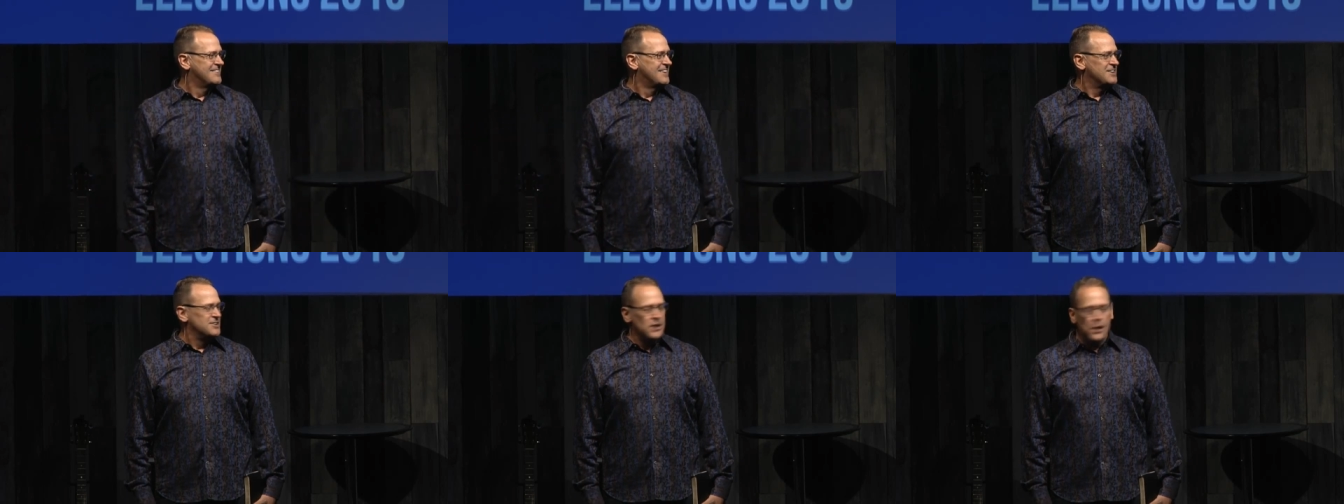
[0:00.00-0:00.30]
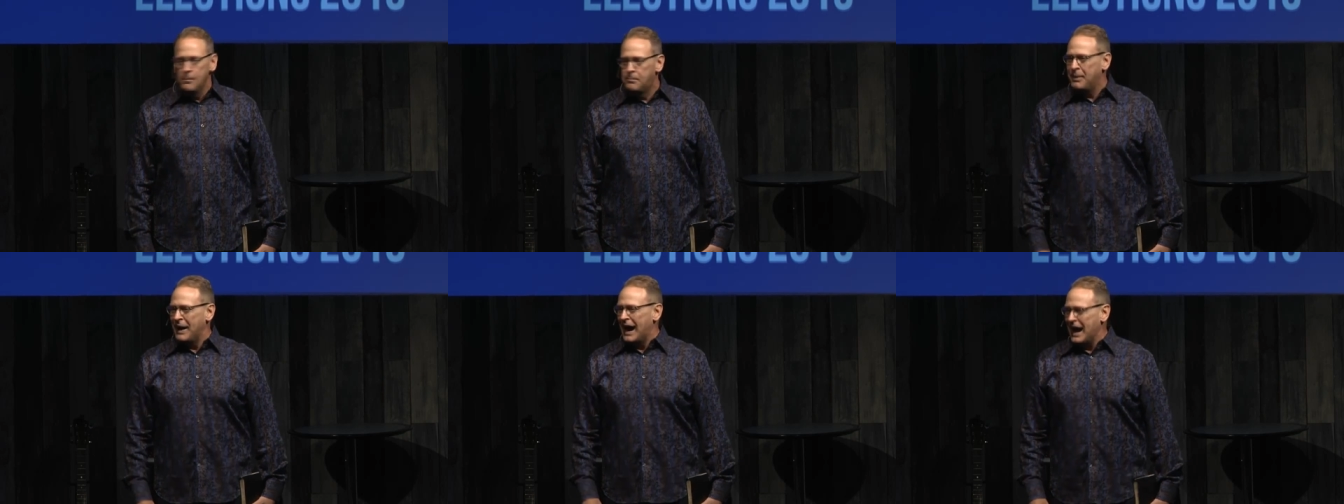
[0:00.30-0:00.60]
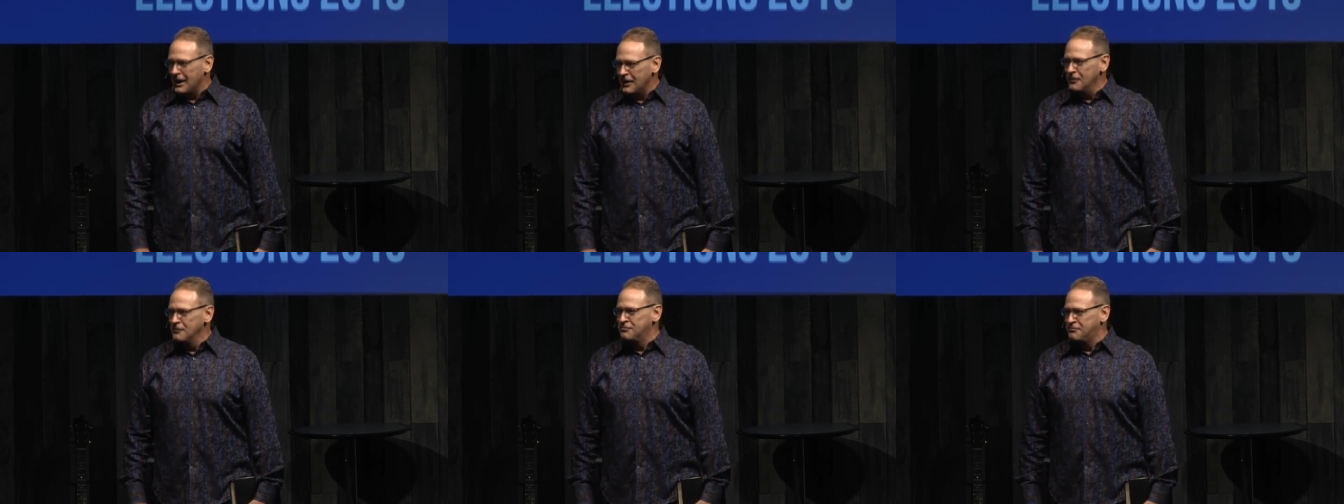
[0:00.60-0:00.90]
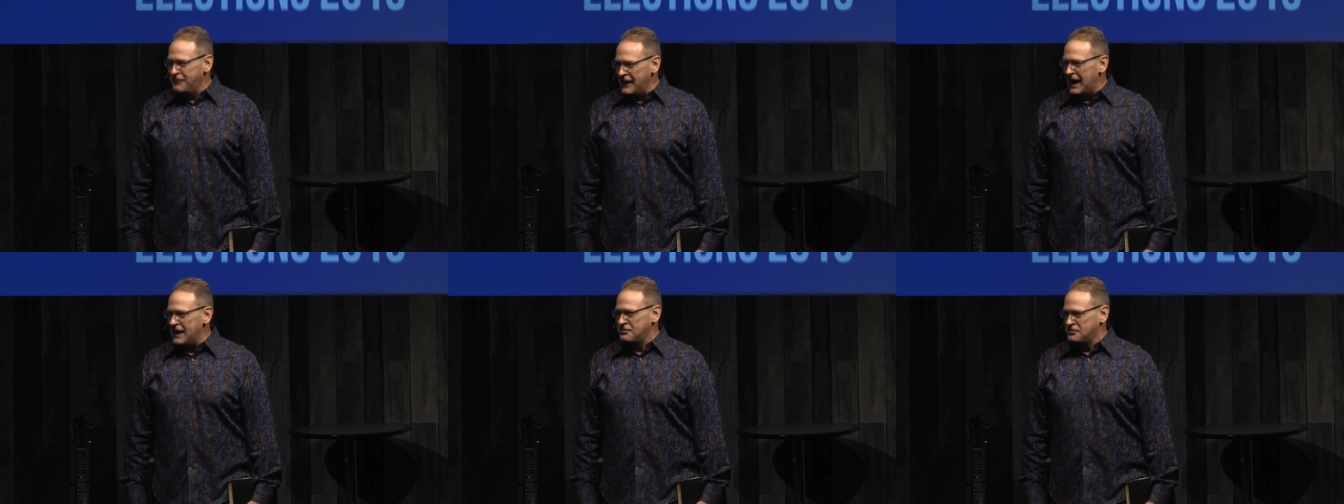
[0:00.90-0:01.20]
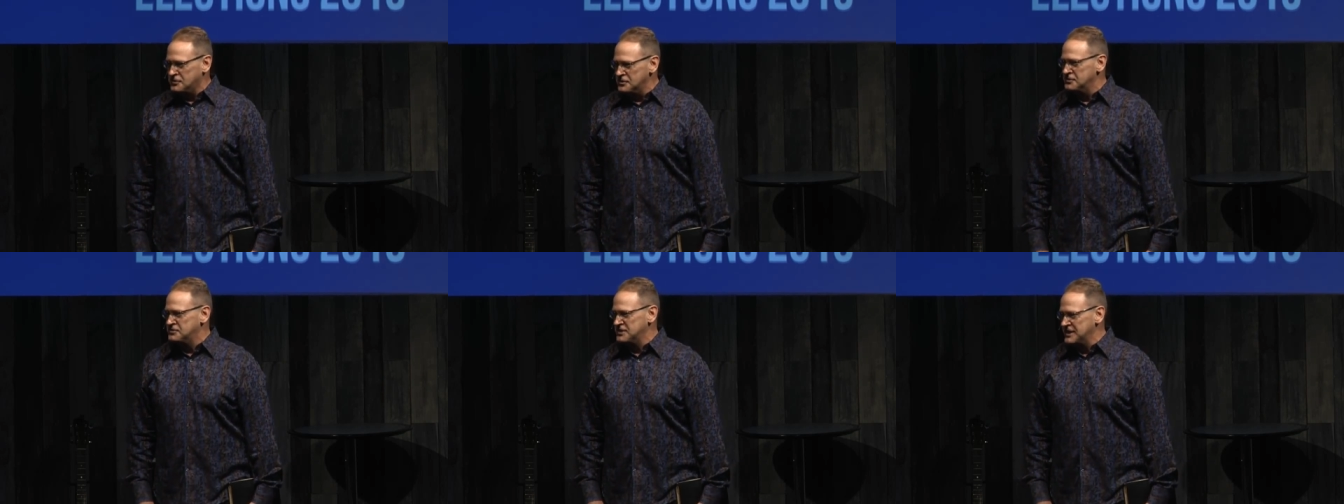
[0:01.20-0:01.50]
You paddled
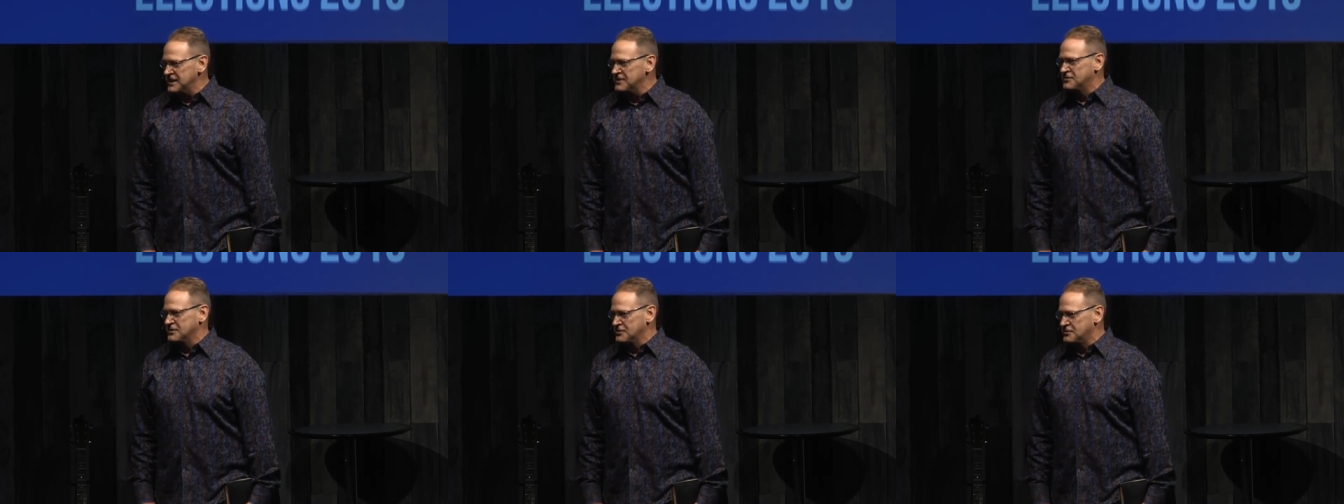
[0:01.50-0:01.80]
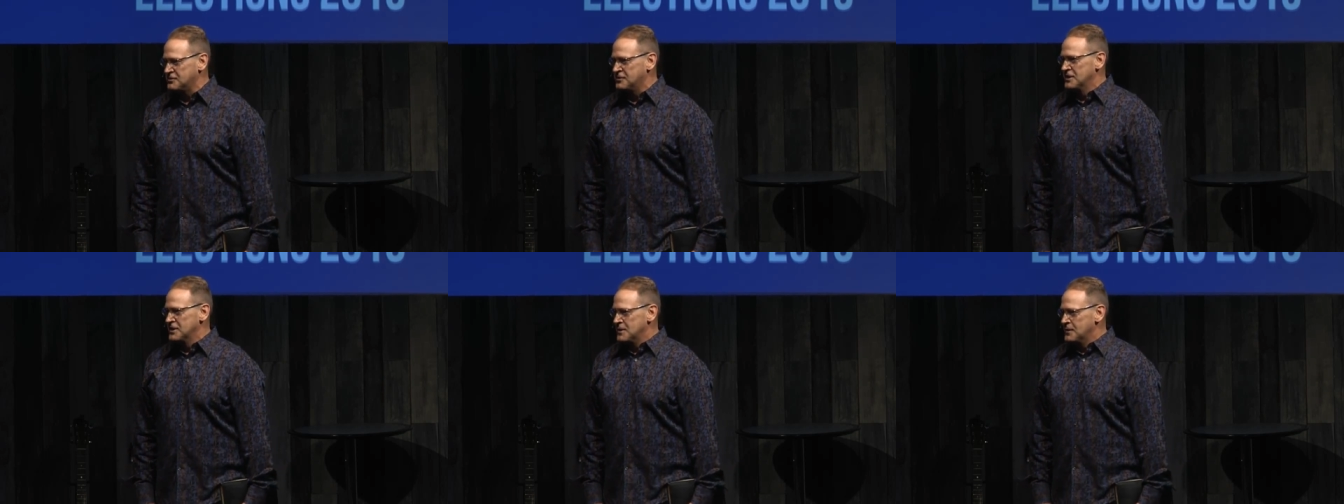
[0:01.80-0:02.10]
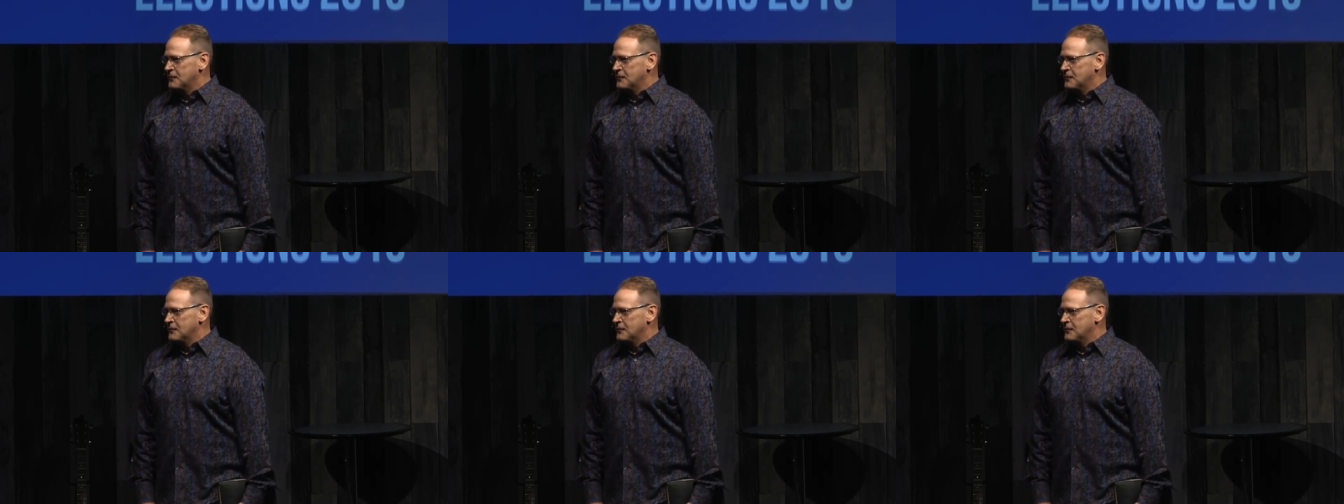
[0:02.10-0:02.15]
faster, Jesus.